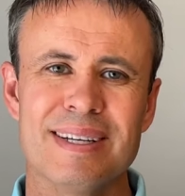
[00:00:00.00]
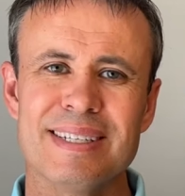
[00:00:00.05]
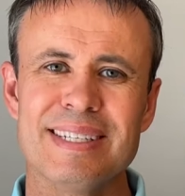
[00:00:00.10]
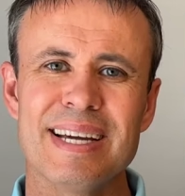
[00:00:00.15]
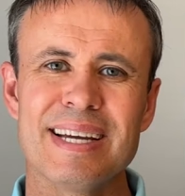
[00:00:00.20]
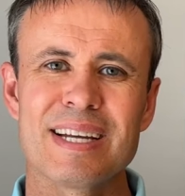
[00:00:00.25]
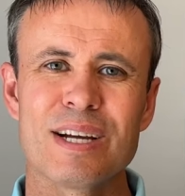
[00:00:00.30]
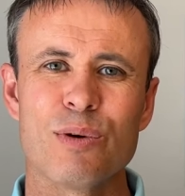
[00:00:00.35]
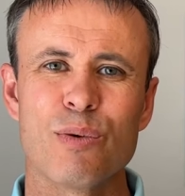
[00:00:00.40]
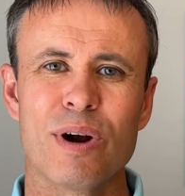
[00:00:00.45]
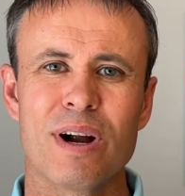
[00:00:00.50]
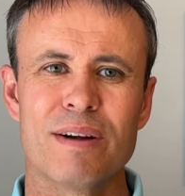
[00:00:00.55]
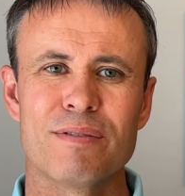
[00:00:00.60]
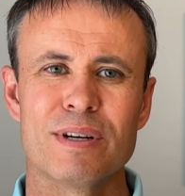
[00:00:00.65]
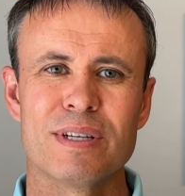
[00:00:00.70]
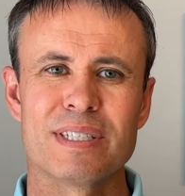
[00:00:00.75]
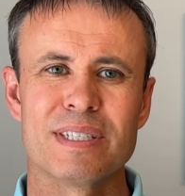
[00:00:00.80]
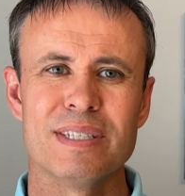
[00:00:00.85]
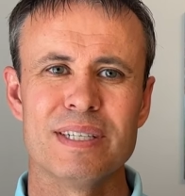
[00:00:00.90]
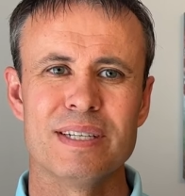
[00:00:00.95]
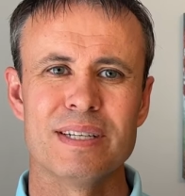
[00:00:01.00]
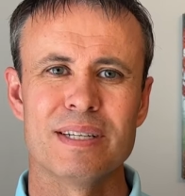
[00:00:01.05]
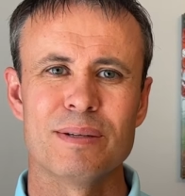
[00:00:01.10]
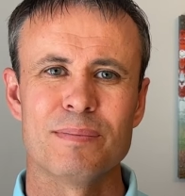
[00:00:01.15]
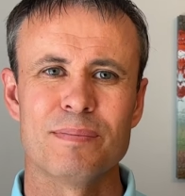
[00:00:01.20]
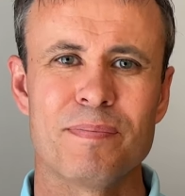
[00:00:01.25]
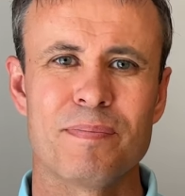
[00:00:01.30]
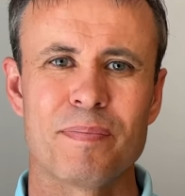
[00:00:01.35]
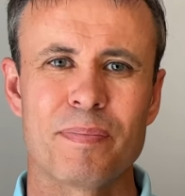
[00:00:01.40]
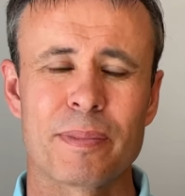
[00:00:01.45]
Take it wherever it's needed.
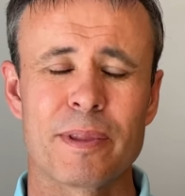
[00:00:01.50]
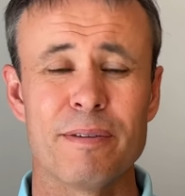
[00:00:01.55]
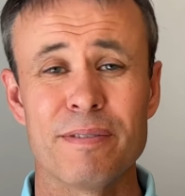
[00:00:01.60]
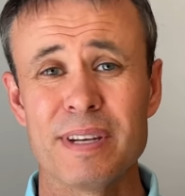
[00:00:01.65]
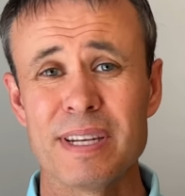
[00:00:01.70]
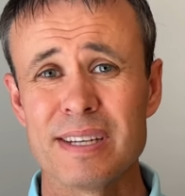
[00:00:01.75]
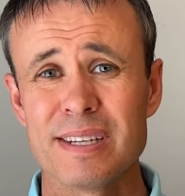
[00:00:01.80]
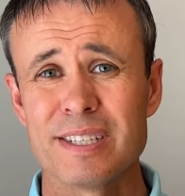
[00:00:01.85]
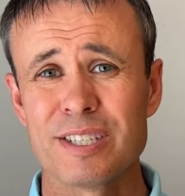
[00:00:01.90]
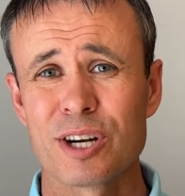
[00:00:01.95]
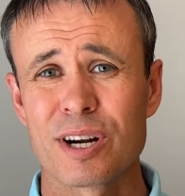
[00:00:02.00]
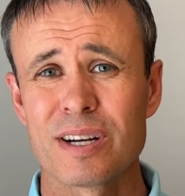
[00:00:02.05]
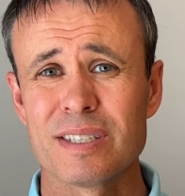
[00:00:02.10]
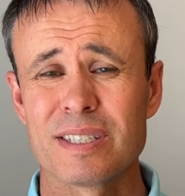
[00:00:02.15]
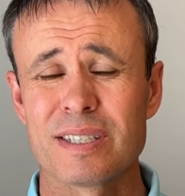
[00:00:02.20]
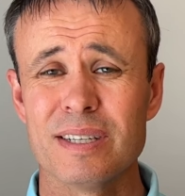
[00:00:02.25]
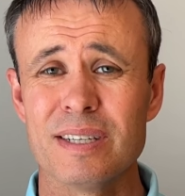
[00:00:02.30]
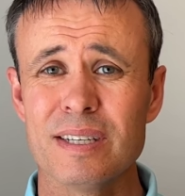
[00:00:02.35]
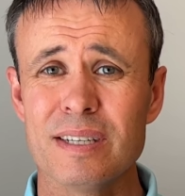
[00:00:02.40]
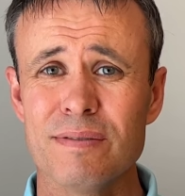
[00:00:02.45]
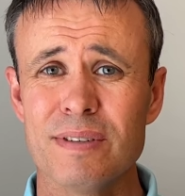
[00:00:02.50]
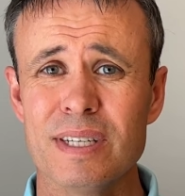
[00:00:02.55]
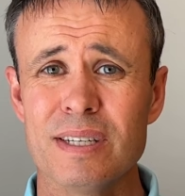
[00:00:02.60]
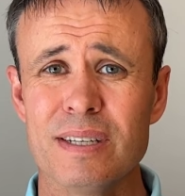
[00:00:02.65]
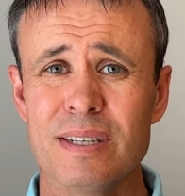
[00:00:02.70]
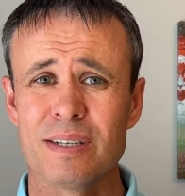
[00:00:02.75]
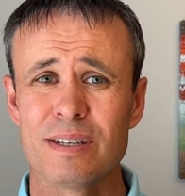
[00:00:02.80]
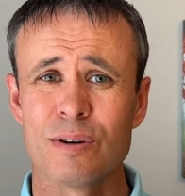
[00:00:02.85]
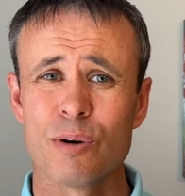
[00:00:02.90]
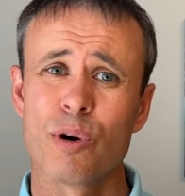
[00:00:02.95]
If you need to charge the E
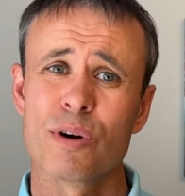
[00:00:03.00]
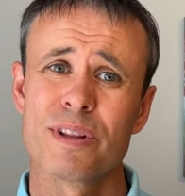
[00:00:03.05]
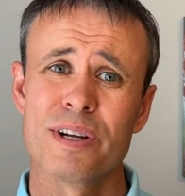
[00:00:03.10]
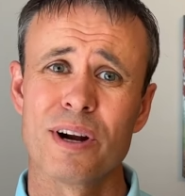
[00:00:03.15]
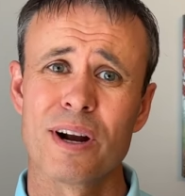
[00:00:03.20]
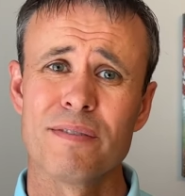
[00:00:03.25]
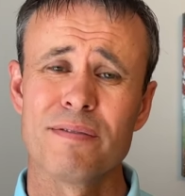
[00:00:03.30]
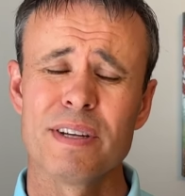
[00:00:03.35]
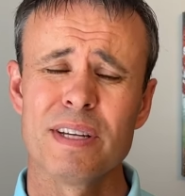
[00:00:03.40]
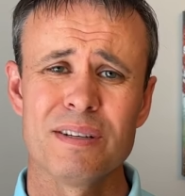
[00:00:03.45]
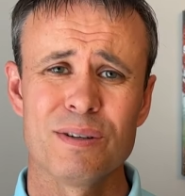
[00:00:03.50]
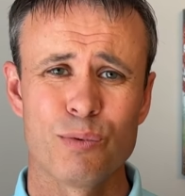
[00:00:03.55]
V or the R V,